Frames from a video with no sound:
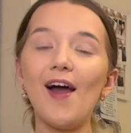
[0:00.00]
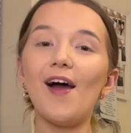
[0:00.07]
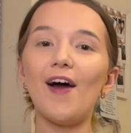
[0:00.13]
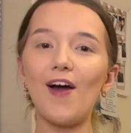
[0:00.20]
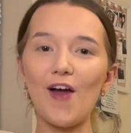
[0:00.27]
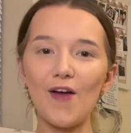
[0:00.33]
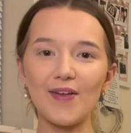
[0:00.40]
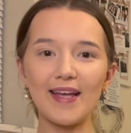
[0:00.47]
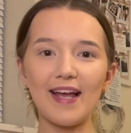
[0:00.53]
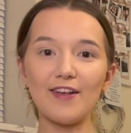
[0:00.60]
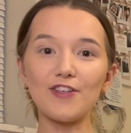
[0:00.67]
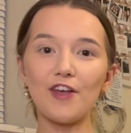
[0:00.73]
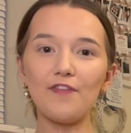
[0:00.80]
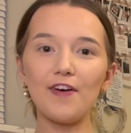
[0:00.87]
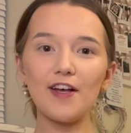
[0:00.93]
Okay,
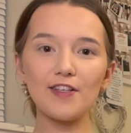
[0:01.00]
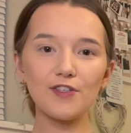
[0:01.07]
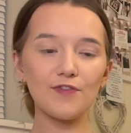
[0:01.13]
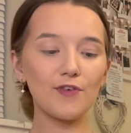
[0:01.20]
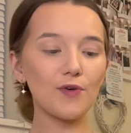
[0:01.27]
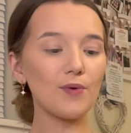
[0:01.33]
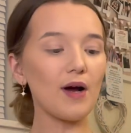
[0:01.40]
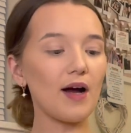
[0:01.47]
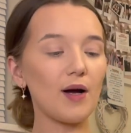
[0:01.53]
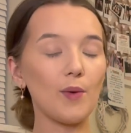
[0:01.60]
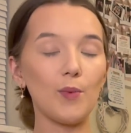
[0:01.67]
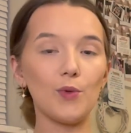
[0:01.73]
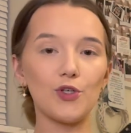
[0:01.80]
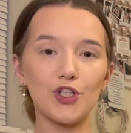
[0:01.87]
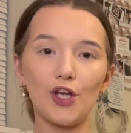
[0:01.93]
so first of all, I
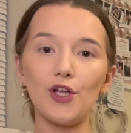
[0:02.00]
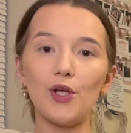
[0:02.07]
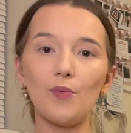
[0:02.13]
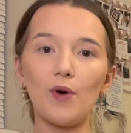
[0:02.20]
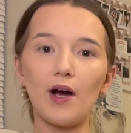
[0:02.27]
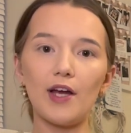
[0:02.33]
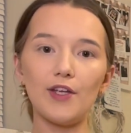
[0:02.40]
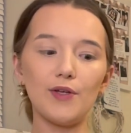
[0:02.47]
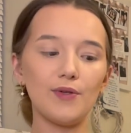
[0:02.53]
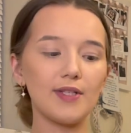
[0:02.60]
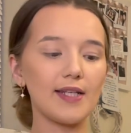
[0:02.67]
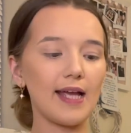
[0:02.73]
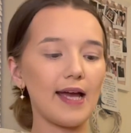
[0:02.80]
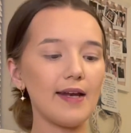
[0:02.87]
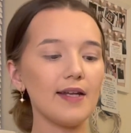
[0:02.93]
will show you what I use
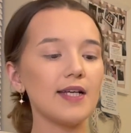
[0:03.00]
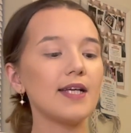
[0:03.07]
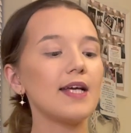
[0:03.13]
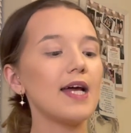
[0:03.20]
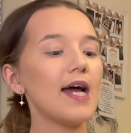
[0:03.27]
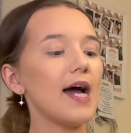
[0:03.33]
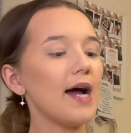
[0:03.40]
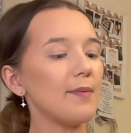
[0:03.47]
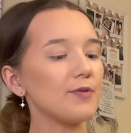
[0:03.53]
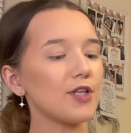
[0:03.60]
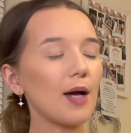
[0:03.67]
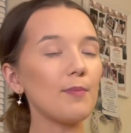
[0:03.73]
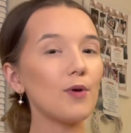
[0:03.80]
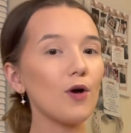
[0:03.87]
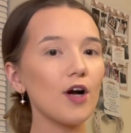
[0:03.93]
again. So
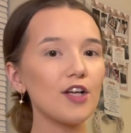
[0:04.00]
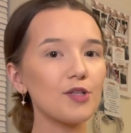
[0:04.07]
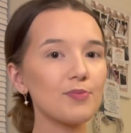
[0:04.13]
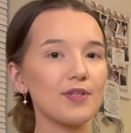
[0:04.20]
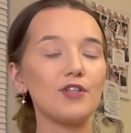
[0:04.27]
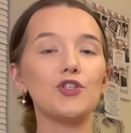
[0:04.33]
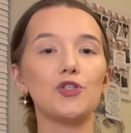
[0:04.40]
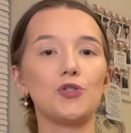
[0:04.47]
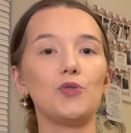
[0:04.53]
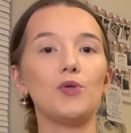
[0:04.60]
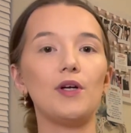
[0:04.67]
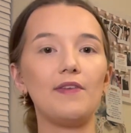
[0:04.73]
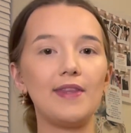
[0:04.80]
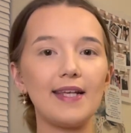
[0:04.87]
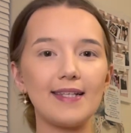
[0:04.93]
I'm not 100% sure
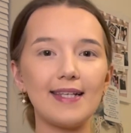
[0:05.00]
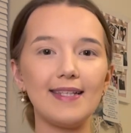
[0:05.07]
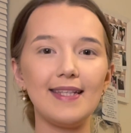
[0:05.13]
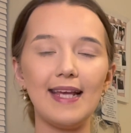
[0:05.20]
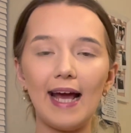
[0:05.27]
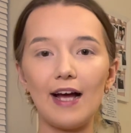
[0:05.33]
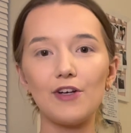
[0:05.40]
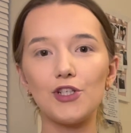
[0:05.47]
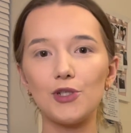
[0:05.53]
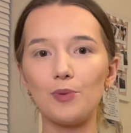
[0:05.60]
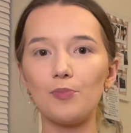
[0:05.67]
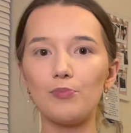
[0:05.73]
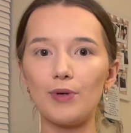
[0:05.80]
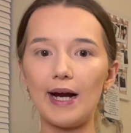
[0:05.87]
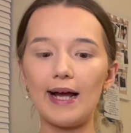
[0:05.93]
if this is the actual
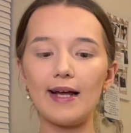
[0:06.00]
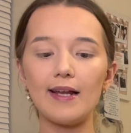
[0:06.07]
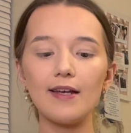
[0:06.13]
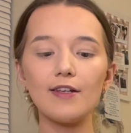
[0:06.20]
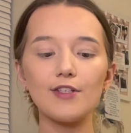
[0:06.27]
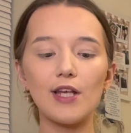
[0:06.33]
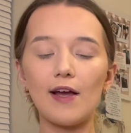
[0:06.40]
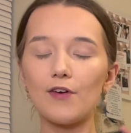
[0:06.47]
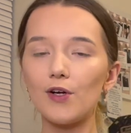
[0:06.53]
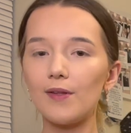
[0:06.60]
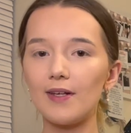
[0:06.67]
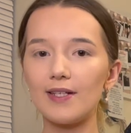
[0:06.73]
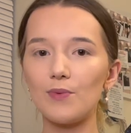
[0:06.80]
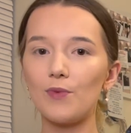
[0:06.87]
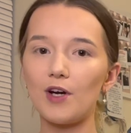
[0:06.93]
brand. So I've got
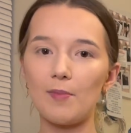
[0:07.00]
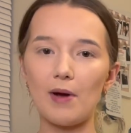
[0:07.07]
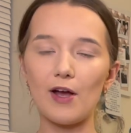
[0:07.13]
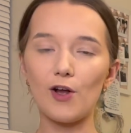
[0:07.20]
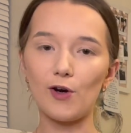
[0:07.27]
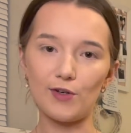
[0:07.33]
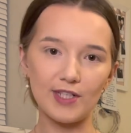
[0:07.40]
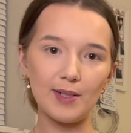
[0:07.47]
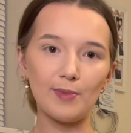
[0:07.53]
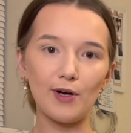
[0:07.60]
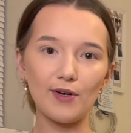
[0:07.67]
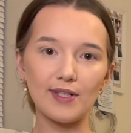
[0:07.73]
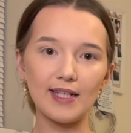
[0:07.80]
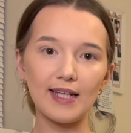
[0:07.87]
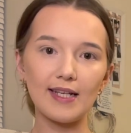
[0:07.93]
this in one of my glossy
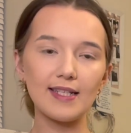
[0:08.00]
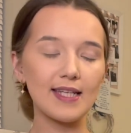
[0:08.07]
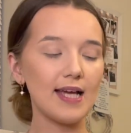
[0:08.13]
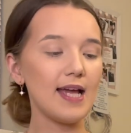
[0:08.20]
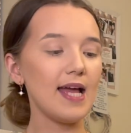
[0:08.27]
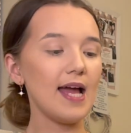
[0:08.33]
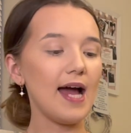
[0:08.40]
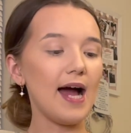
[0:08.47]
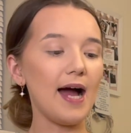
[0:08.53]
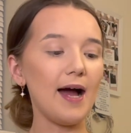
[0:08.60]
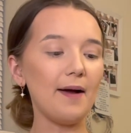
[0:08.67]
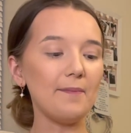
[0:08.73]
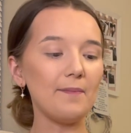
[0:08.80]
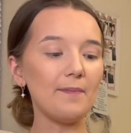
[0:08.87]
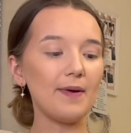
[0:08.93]
boxes,
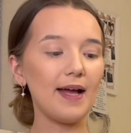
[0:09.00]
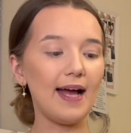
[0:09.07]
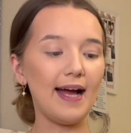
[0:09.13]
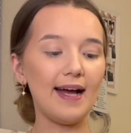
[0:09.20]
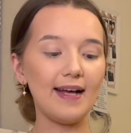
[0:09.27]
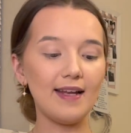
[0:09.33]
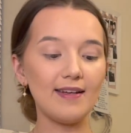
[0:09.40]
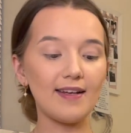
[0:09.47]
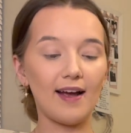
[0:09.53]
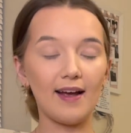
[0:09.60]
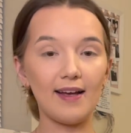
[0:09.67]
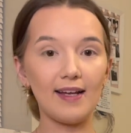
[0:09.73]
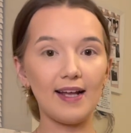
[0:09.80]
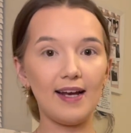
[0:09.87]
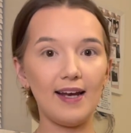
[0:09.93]
and
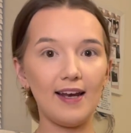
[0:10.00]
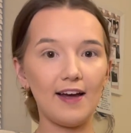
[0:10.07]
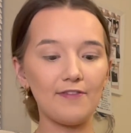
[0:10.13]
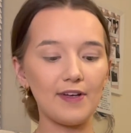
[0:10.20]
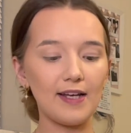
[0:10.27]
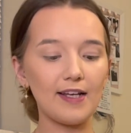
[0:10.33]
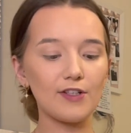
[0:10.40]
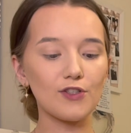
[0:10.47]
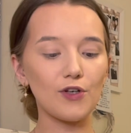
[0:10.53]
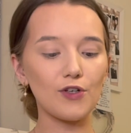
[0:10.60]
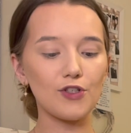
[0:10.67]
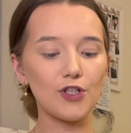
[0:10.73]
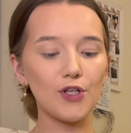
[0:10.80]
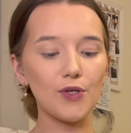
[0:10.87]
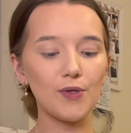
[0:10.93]
I love it. It's got
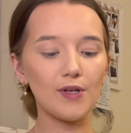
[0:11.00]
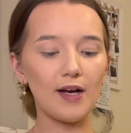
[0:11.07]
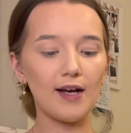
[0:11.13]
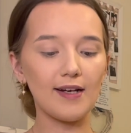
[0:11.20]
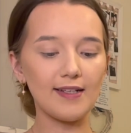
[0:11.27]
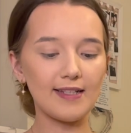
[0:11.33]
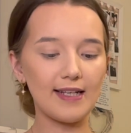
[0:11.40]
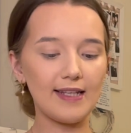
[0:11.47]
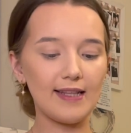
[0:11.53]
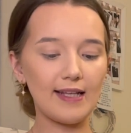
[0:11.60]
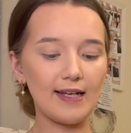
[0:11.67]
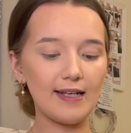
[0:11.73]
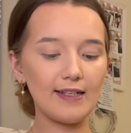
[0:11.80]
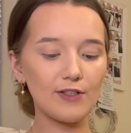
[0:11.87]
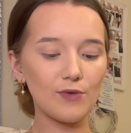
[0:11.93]
two colours in
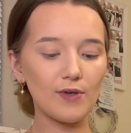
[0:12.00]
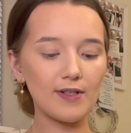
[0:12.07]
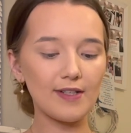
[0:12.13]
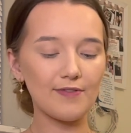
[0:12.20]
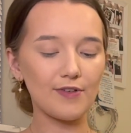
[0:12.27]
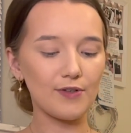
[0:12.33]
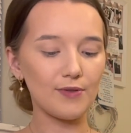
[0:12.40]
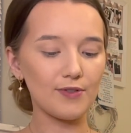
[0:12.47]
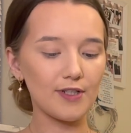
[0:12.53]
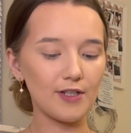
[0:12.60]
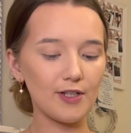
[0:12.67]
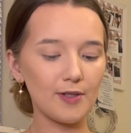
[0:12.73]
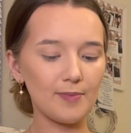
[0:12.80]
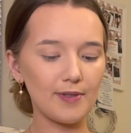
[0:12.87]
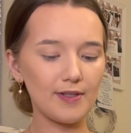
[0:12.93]
there. It's quite difficult to
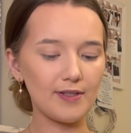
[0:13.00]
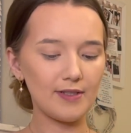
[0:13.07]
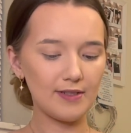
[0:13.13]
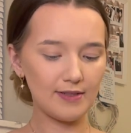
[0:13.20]
open.